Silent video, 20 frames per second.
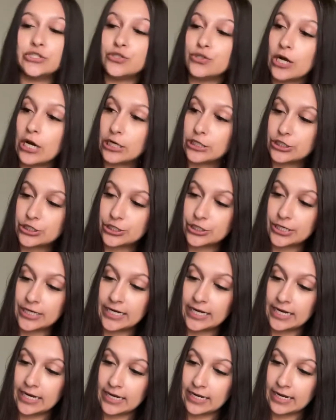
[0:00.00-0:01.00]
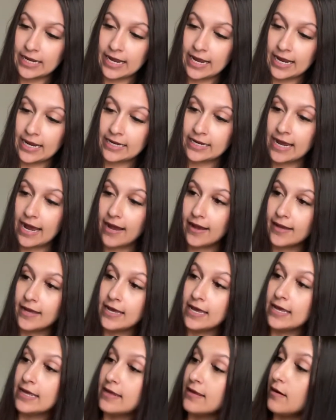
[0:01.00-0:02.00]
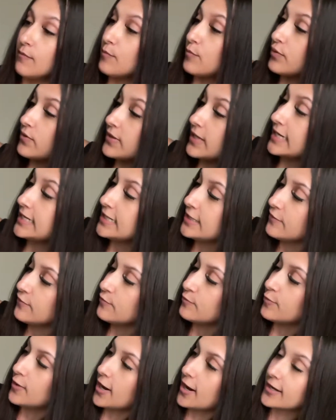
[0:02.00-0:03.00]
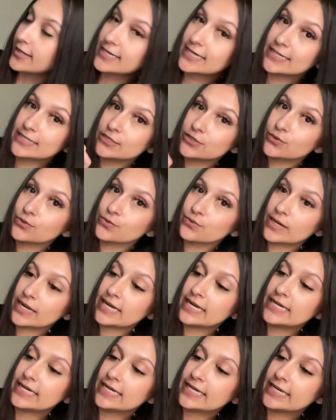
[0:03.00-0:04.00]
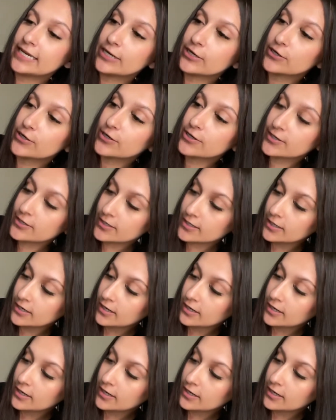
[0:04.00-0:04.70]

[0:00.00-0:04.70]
drawstring, and yeah, plenty of pockets right here.